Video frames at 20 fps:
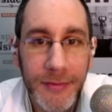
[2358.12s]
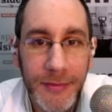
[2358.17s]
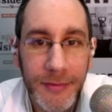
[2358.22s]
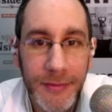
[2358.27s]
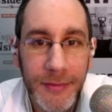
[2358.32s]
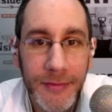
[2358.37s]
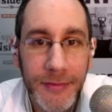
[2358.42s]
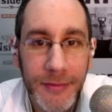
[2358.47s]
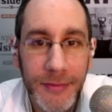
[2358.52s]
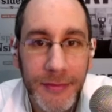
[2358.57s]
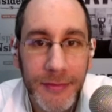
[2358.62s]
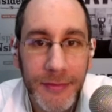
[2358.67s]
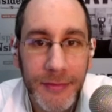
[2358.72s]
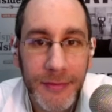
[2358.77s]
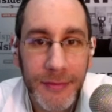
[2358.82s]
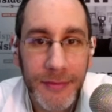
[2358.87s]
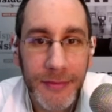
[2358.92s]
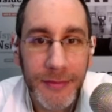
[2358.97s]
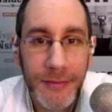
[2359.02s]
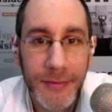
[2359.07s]

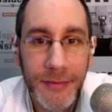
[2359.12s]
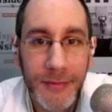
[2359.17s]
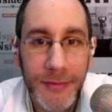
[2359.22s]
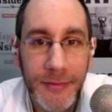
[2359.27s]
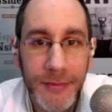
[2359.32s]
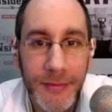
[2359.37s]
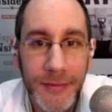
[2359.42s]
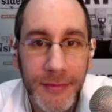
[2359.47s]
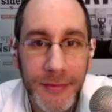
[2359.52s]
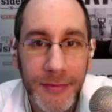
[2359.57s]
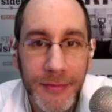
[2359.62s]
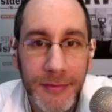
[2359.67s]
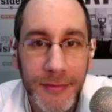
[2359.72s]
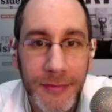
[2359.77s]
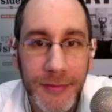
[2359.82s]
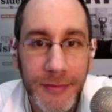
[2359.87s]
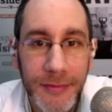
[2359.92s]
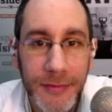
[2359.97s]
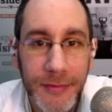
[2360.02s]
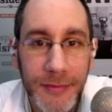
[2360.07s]

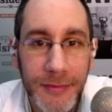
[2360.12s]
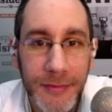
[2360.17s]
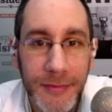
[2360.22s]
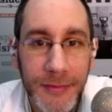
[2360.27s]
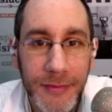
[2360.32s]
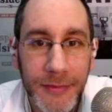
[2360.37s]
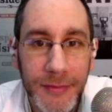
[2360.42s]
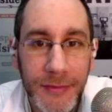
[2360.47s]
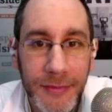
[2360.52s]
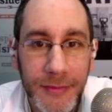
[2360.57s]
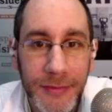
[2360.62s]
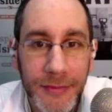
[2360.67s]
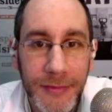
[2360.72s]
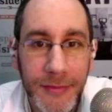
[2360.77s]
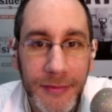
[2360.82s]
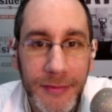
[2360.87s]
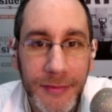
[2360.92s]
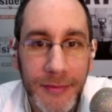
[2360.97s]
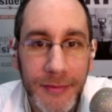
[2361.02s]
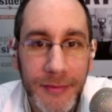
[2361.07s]

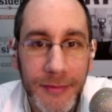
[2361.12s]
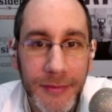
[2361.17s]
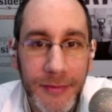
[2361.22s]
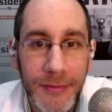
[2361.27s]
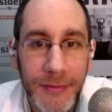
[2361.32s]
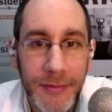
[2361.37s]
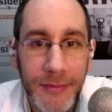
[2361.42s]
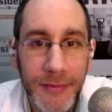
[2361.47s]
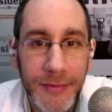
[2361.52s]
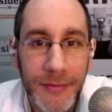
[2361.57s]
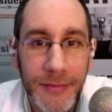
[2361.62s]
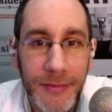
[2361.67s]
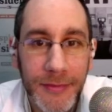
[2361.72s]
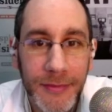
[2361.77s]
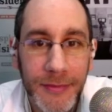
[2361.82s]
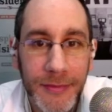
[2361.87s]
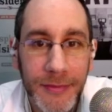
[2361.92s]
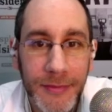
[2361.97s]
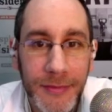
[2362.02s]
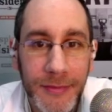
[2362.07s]

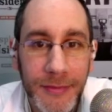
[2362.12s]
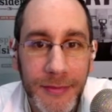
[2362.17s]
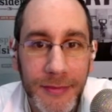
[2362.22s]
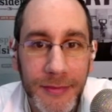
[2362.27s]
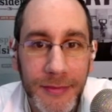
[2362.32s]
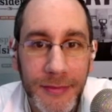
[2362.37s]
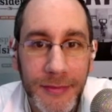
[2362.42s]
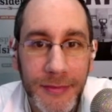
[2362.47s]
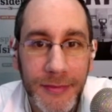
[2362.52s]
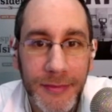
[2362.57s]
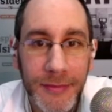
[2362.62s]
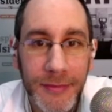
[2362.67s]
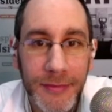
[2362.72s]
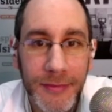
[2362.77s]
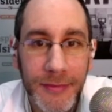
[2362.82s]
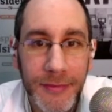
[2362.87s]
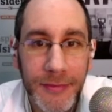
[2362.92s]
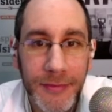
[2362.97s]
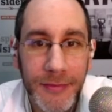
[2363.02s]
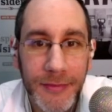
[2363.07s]

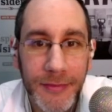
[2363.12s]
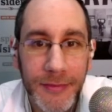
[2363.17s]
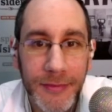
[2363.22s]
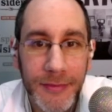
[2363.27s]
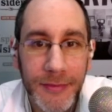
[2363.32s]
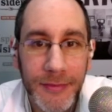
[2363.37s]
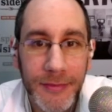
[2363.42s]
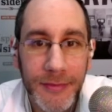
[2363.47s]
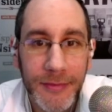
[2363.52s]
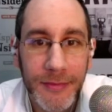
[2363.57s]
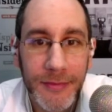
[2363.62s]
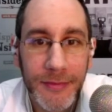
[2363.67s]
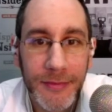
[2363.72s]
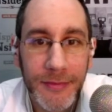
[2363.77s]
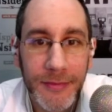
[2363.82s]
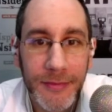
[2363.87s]
The person shown says nothing.